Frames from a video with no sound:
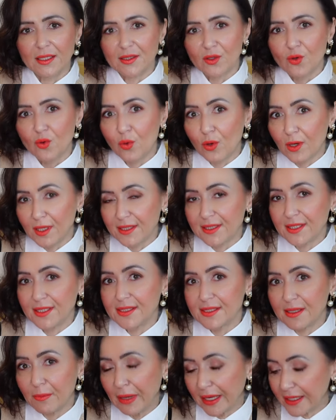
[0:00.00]
The quality
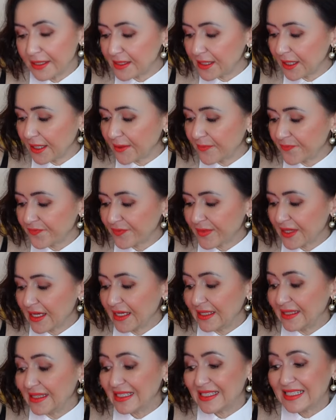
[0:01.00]
is amazing,
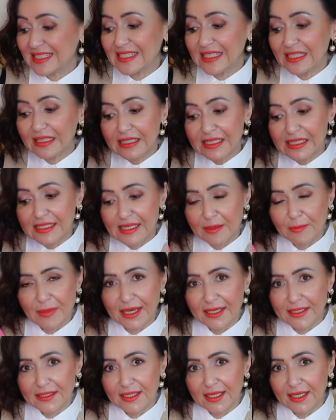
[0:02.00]
the silk is
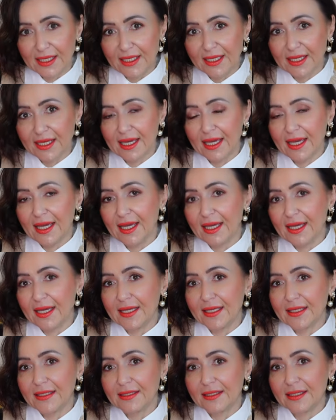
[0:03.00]
amazing,
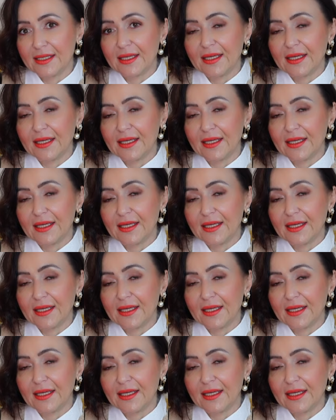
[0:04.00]
and